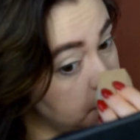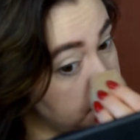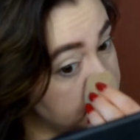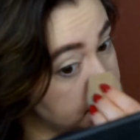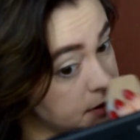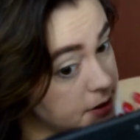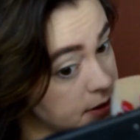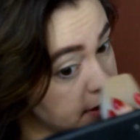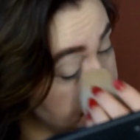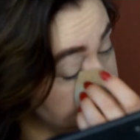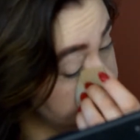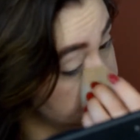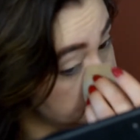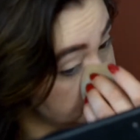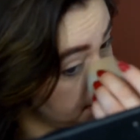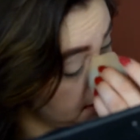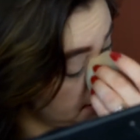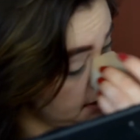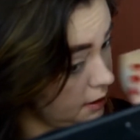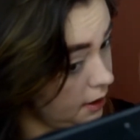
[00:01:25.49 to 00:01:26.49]

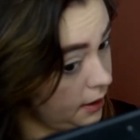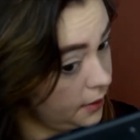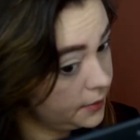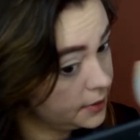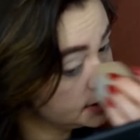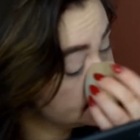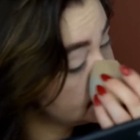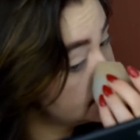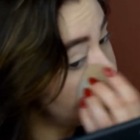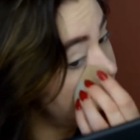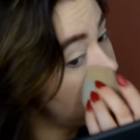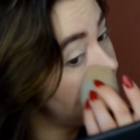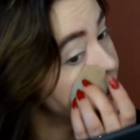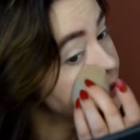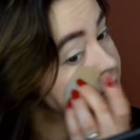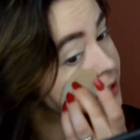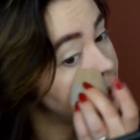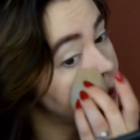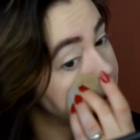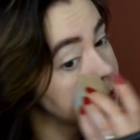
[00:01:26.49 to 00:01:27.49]
prescription. I went to the eye
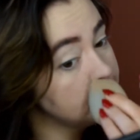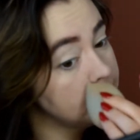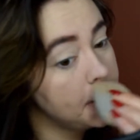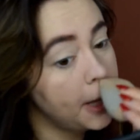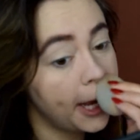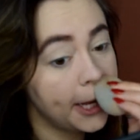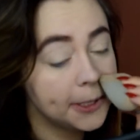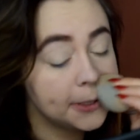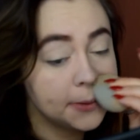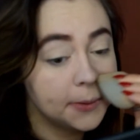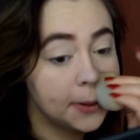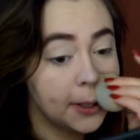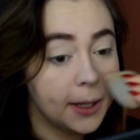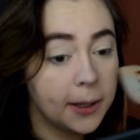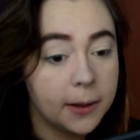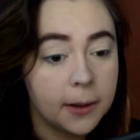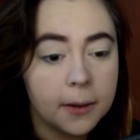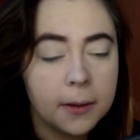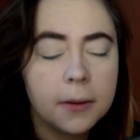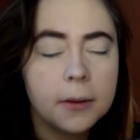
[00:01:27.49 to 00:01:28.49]
doctor last
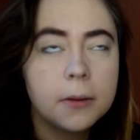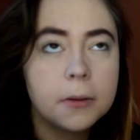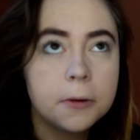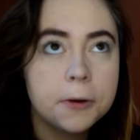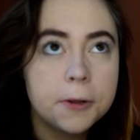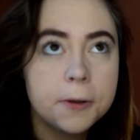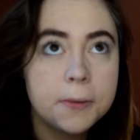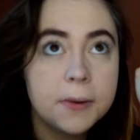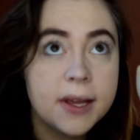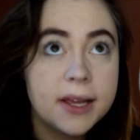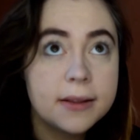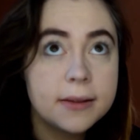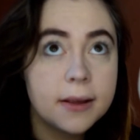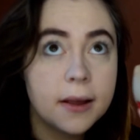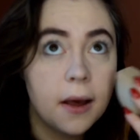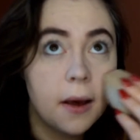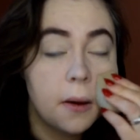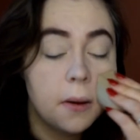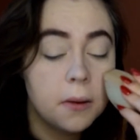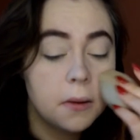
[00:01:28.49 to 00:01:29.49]
week, 2 weeks
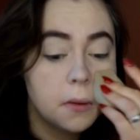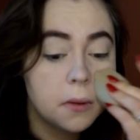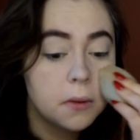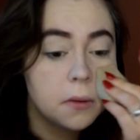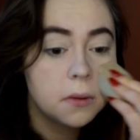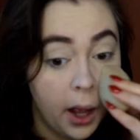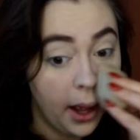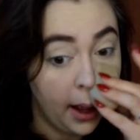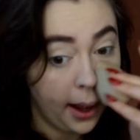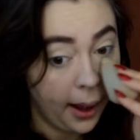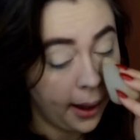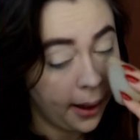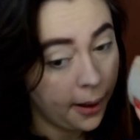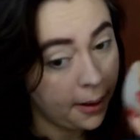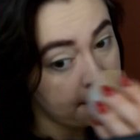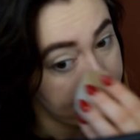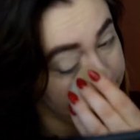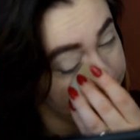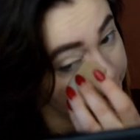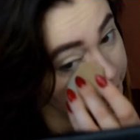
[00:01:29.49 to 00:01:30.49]
ago.
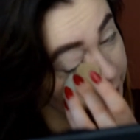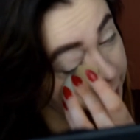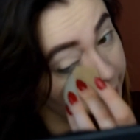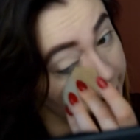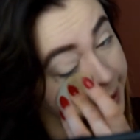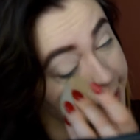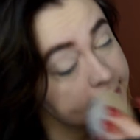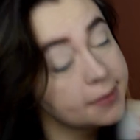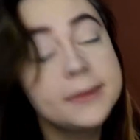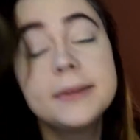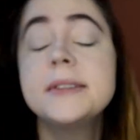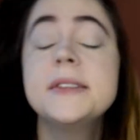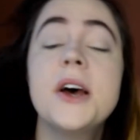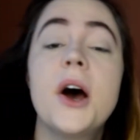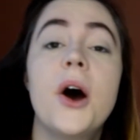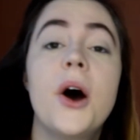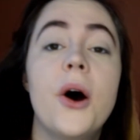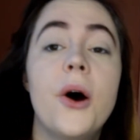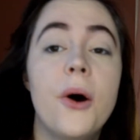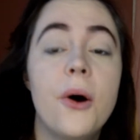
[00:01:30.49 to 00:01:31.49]
And
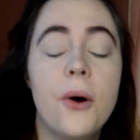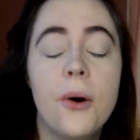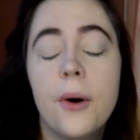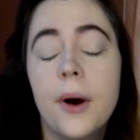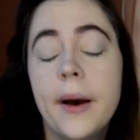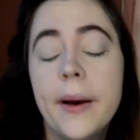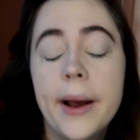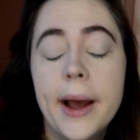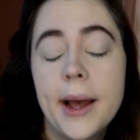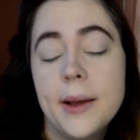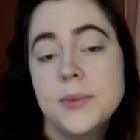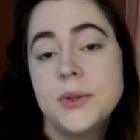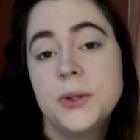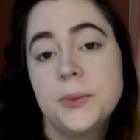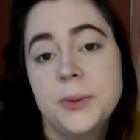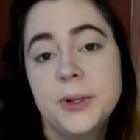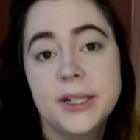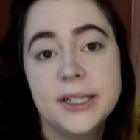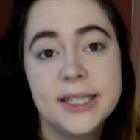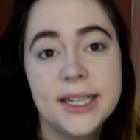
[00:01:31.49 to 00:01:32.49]
so I'm
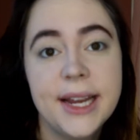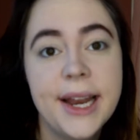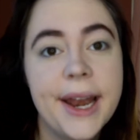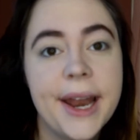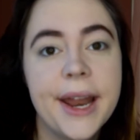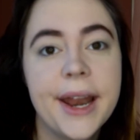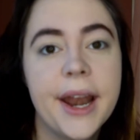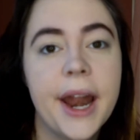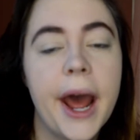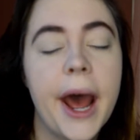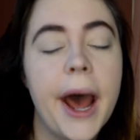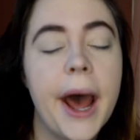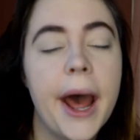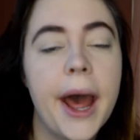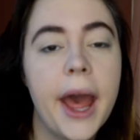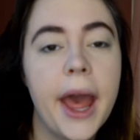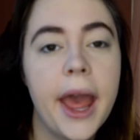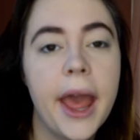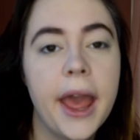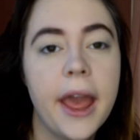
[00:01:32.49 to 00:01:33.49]
super excited.
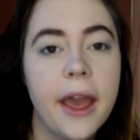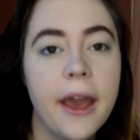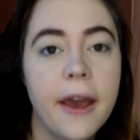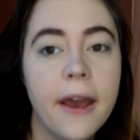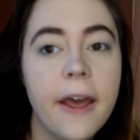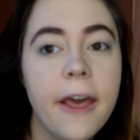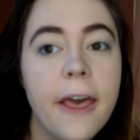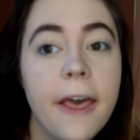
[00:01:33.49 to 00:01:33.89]
I